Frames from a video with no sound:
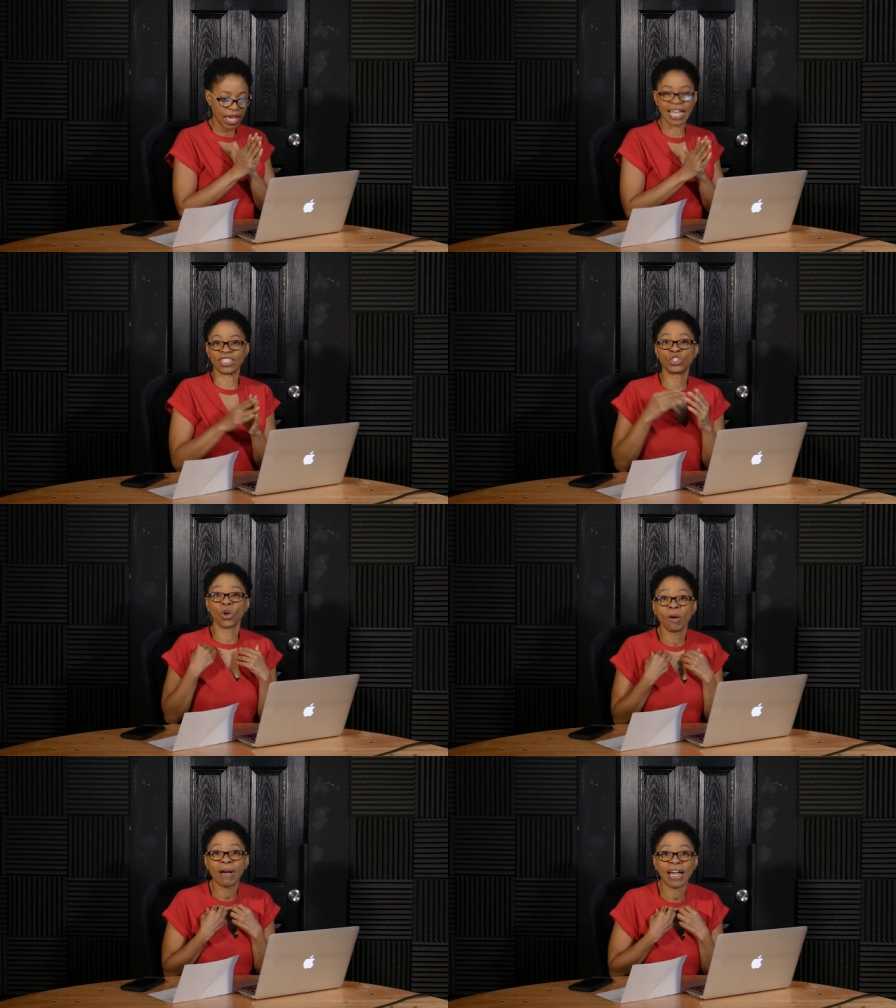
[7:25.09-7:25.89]
And
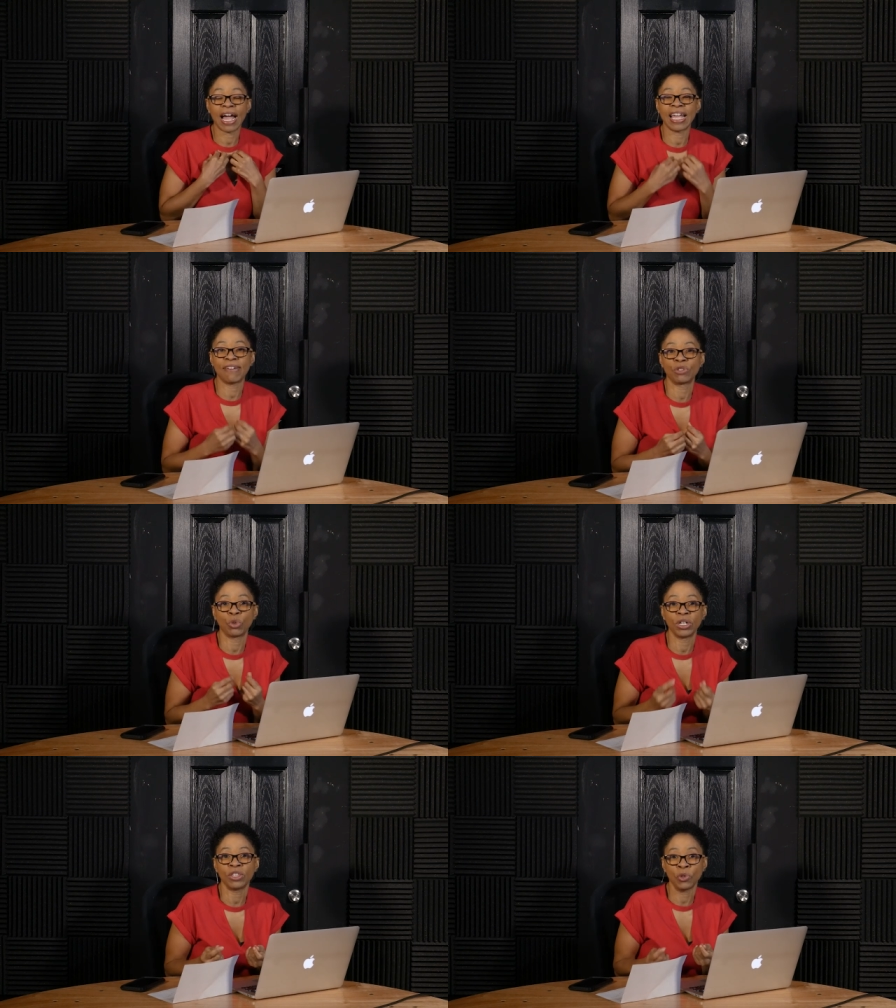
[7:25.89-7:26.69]
so am I. I have
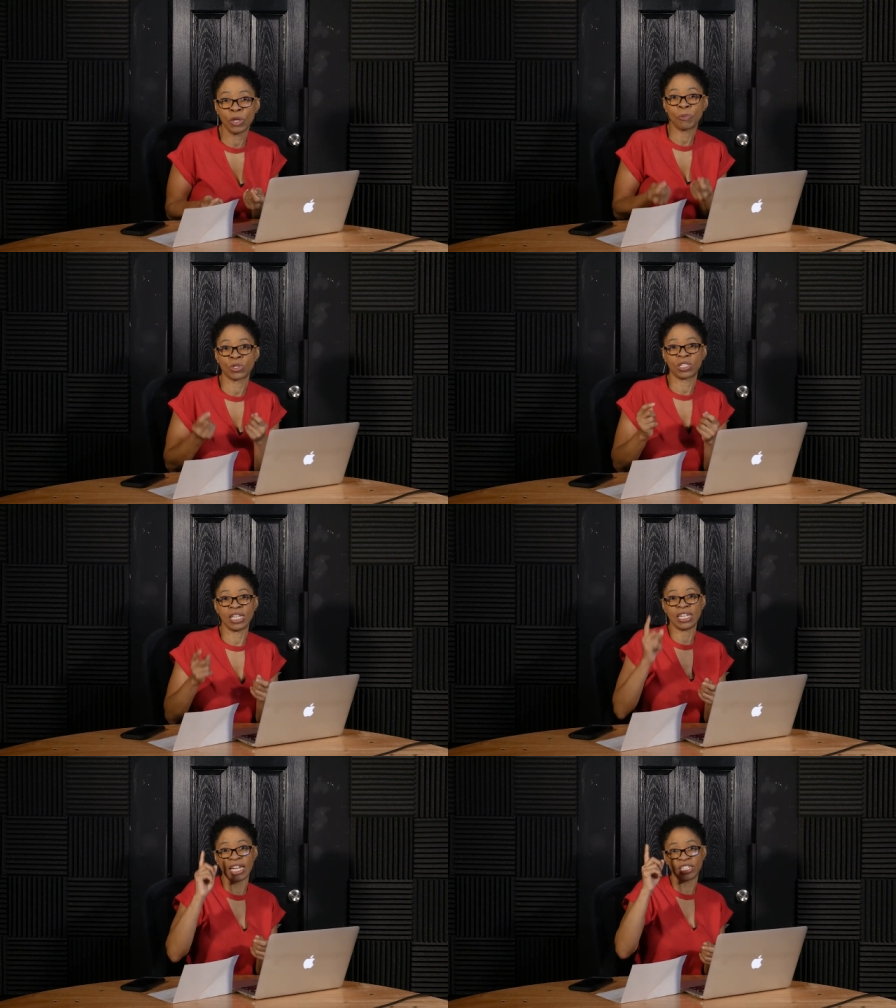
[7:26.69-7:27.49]

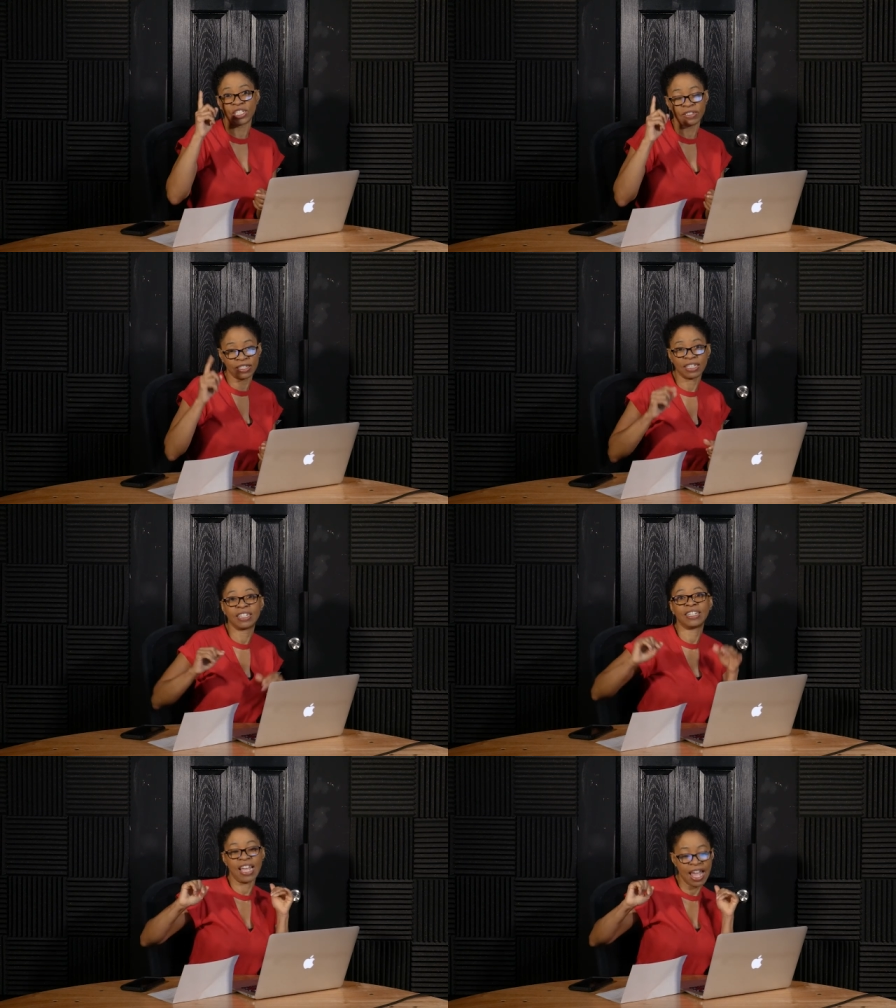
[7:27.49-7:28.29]
23%
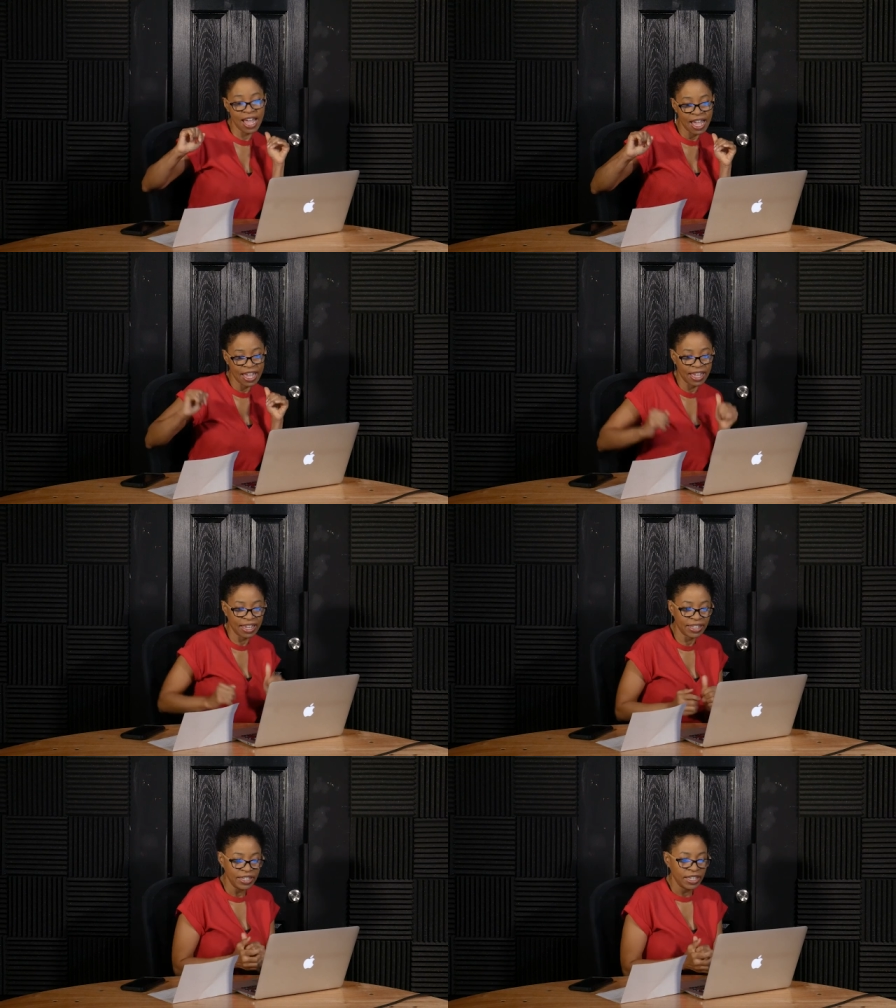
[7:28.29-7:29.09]
Nigerian.
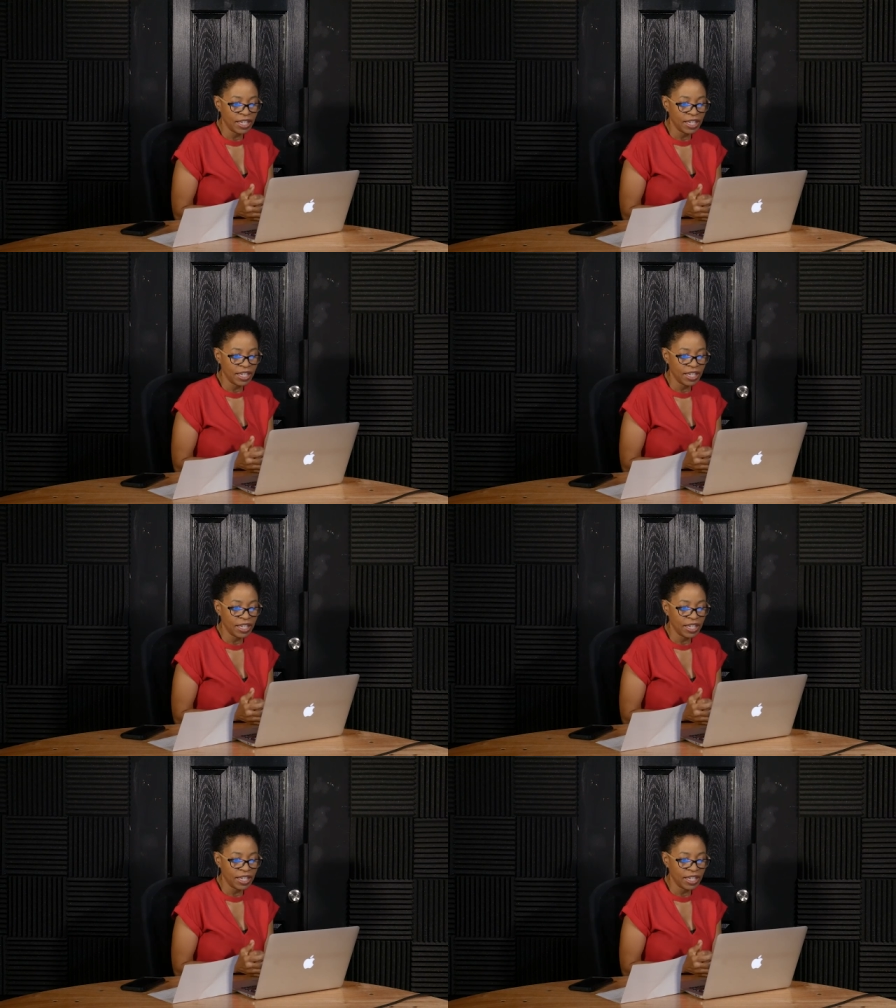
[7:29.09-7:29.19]
Hey.